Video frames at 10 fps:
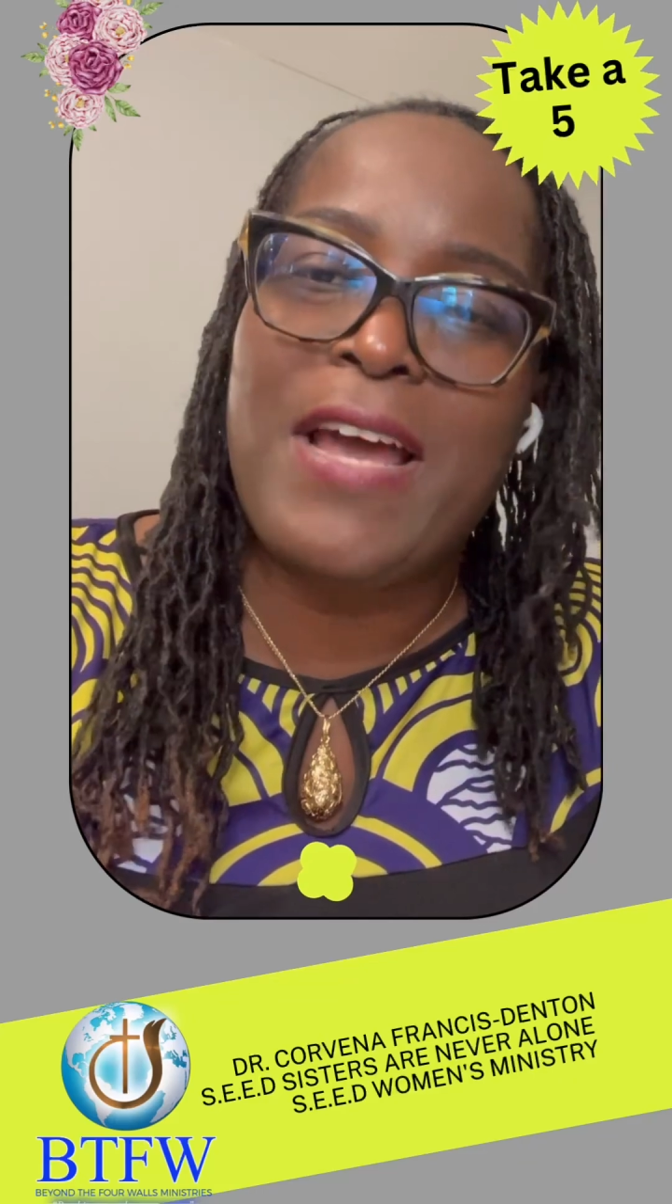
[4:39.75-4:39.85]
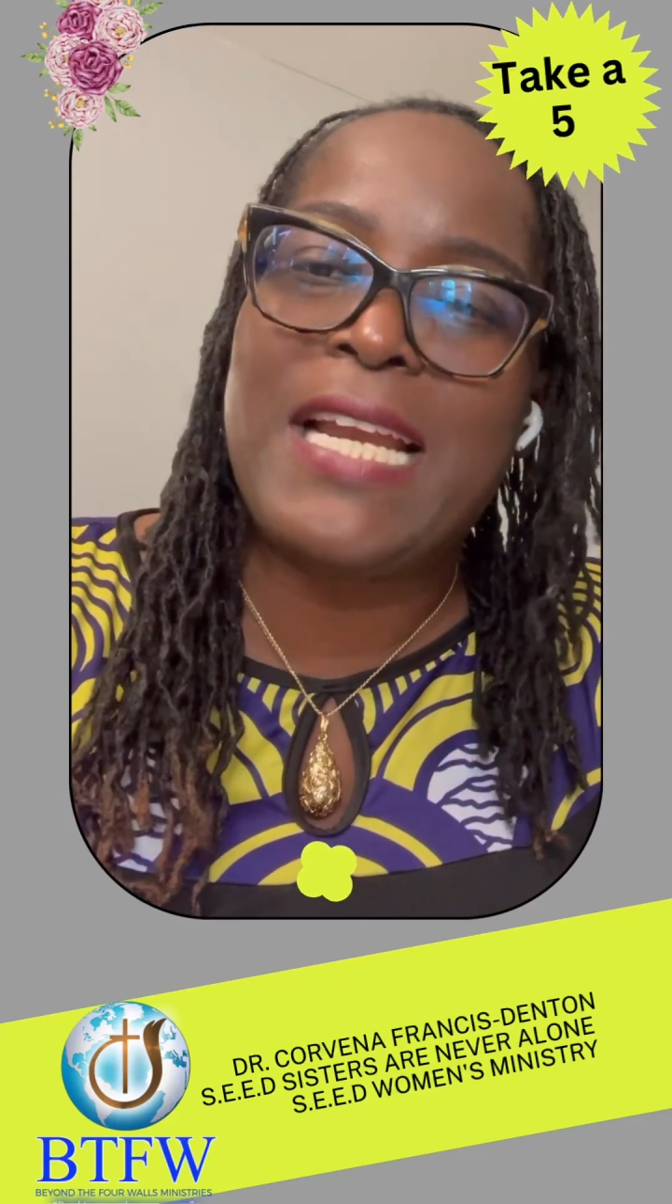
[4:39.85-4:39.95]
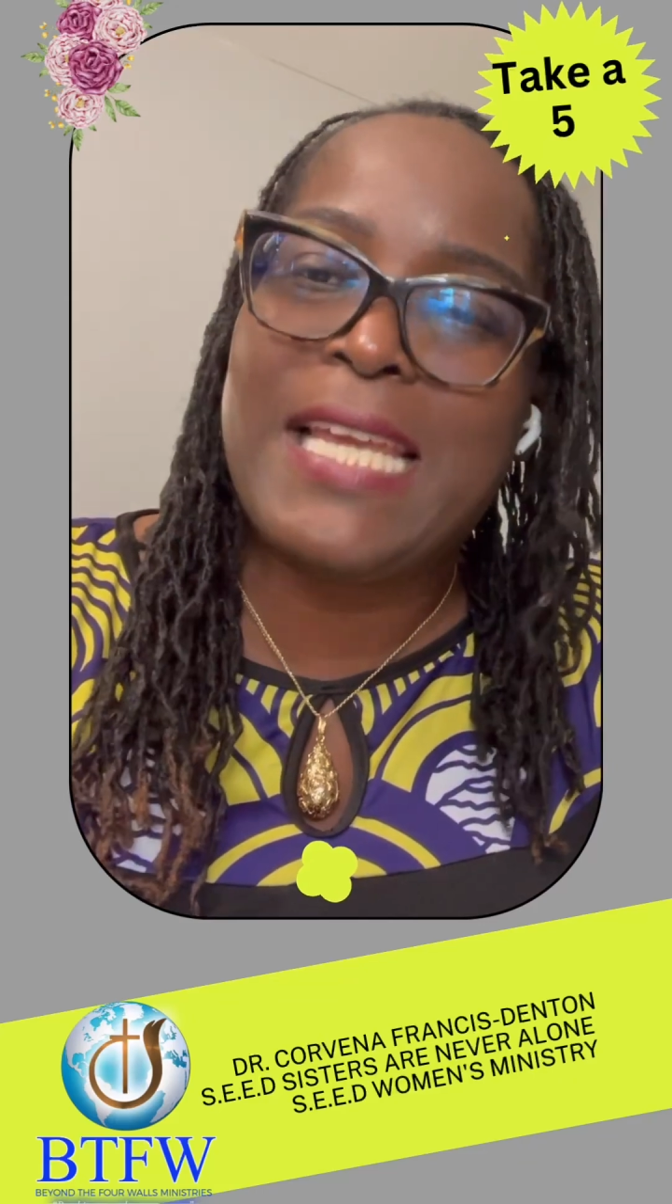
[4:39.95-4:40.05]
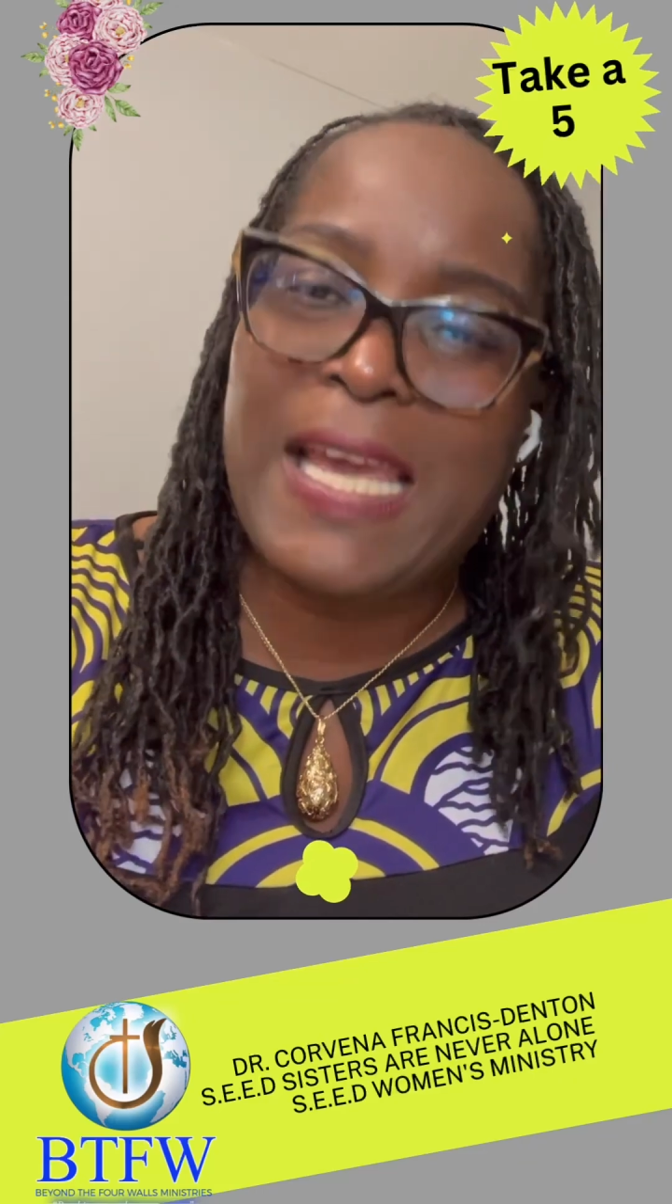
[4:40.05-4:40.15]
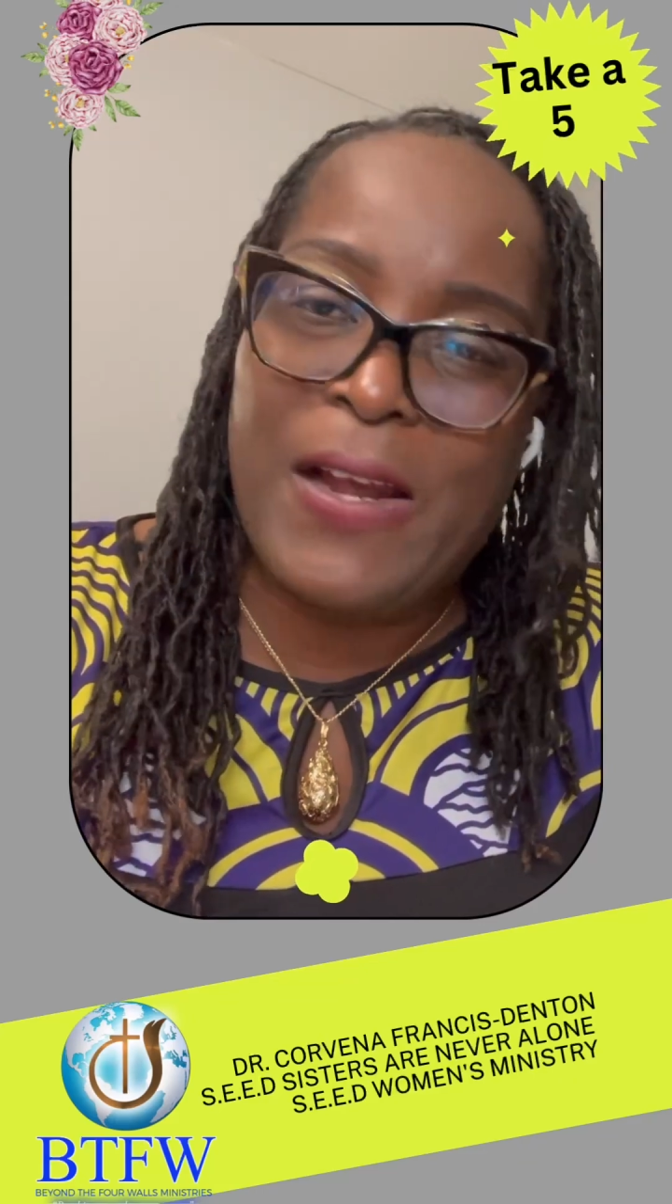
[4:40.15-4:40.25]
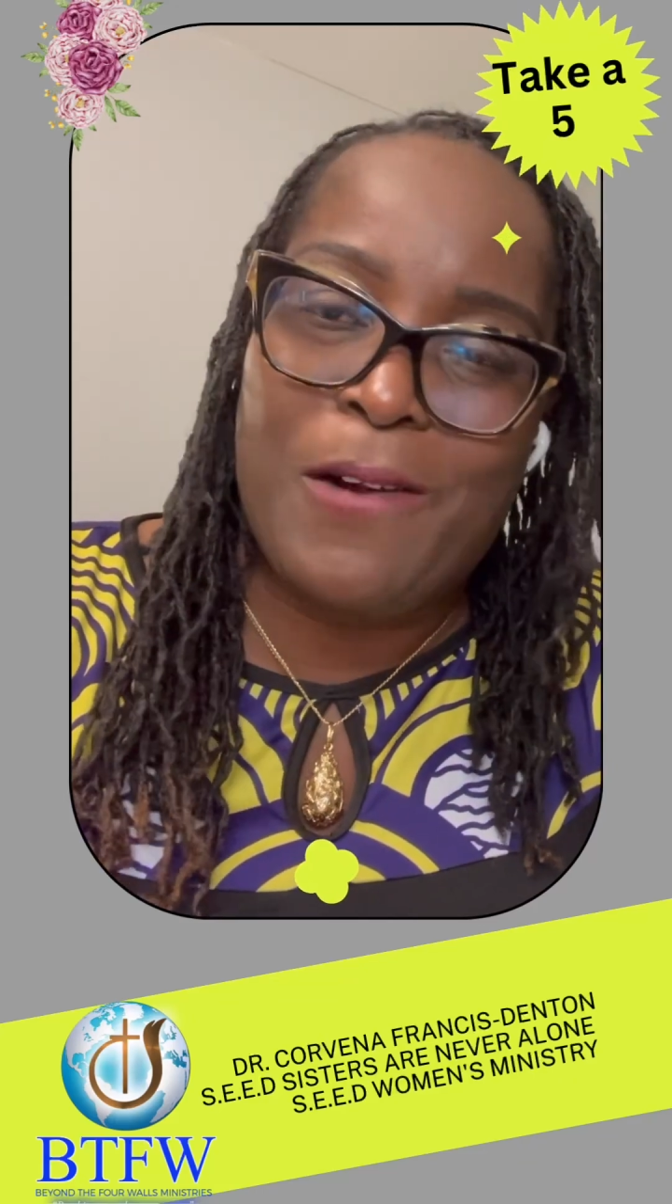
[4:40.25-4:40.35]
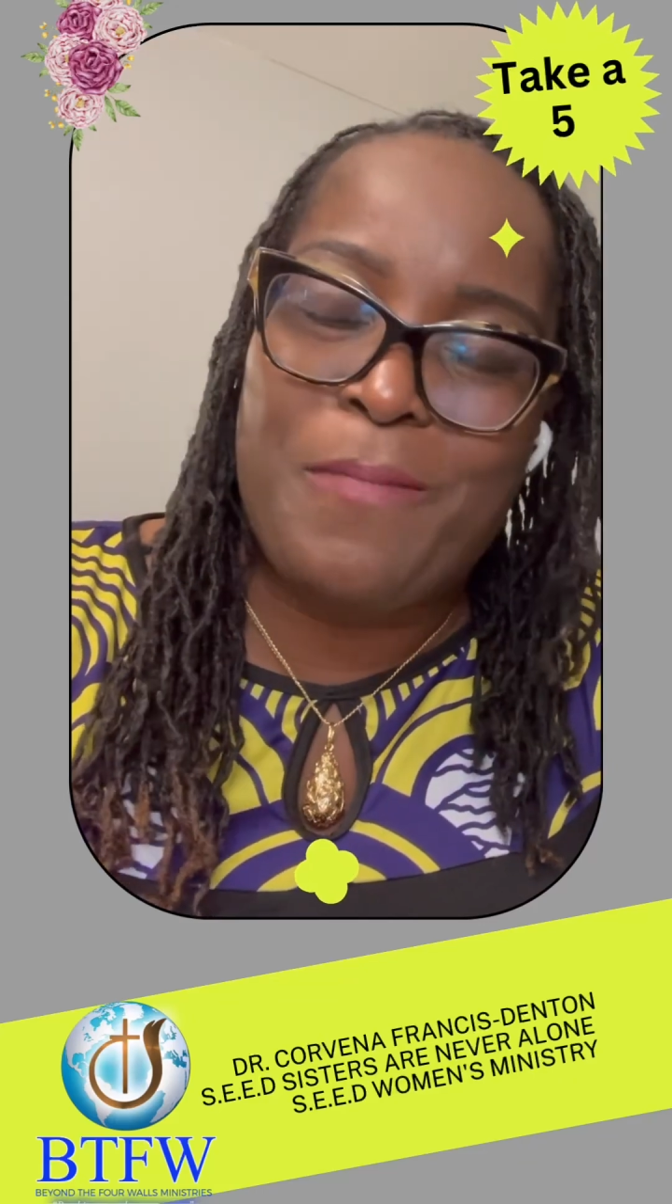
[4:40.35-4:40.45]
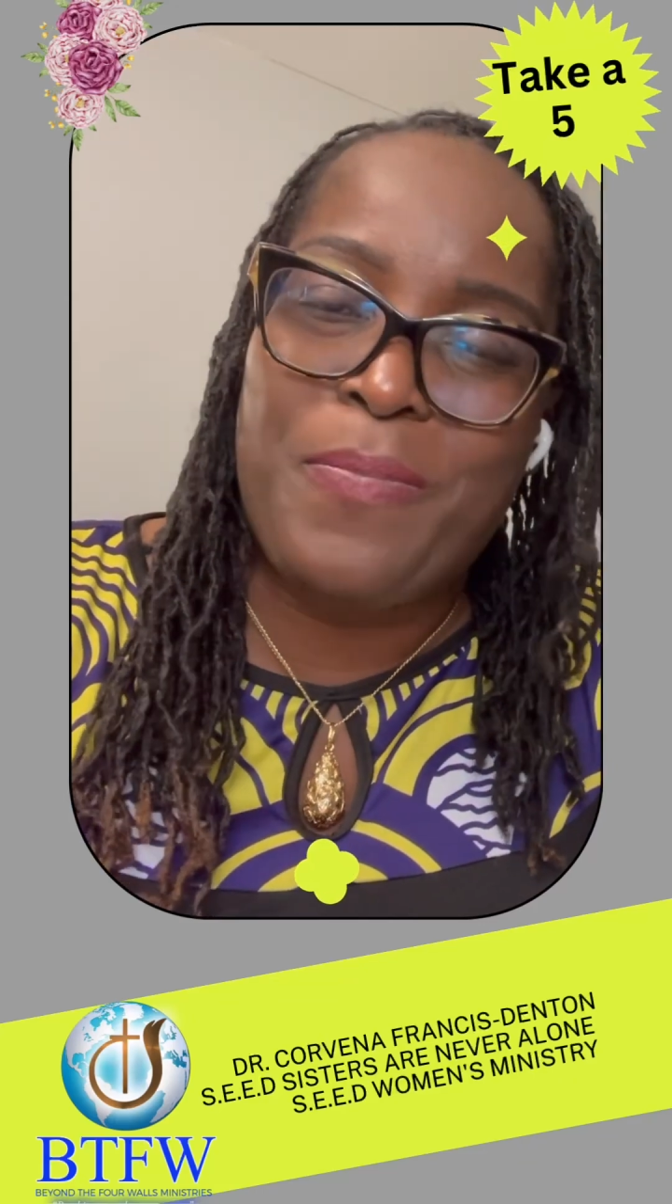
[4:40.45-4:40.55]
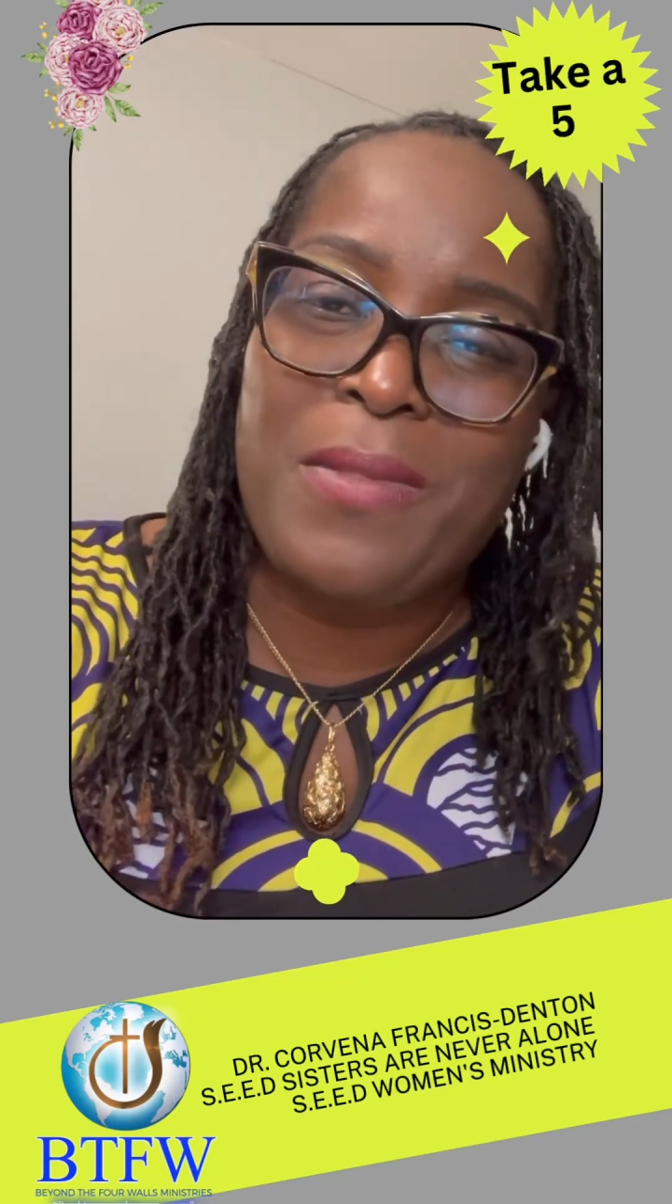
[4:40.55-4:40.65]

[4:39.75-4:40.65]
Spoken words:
and care